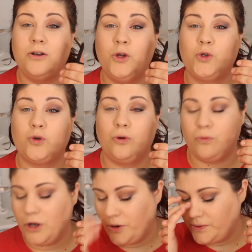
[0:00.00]
neutral
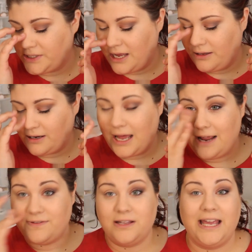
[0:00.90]
rose color. God,
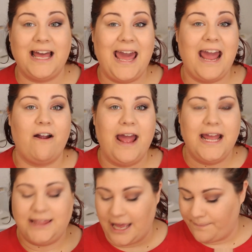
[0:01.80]
I have like a hair. I
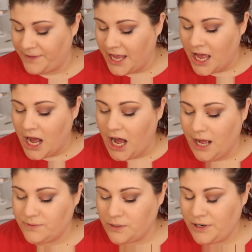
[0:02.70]
hate that.
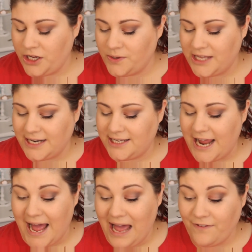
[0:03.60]
So I'm going to use that
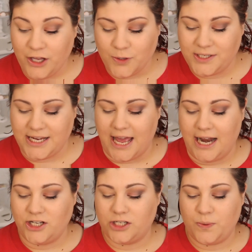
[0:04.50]
today. I haven't used it
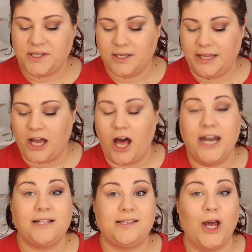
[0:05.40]
yet. I just recently
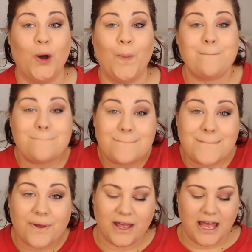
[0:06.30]
got it, so
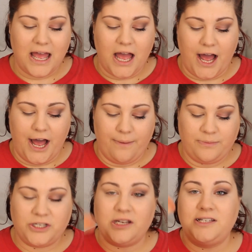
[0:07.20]

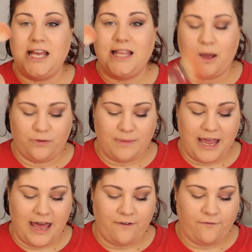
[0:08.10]
I'm just going to take that with
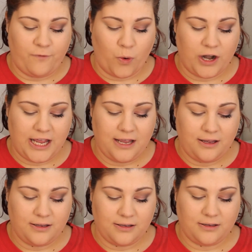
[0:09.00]
my
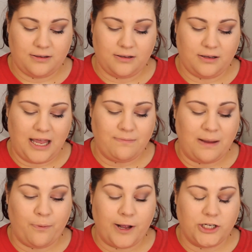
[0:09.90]
F40, and
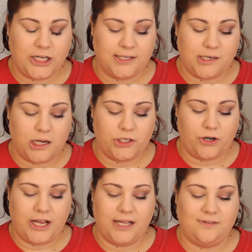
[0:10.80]
my brush is not
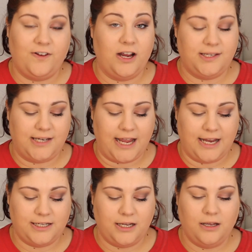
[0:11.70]
dirty. It's very
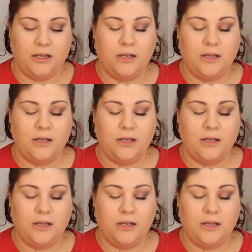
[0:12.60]
stained.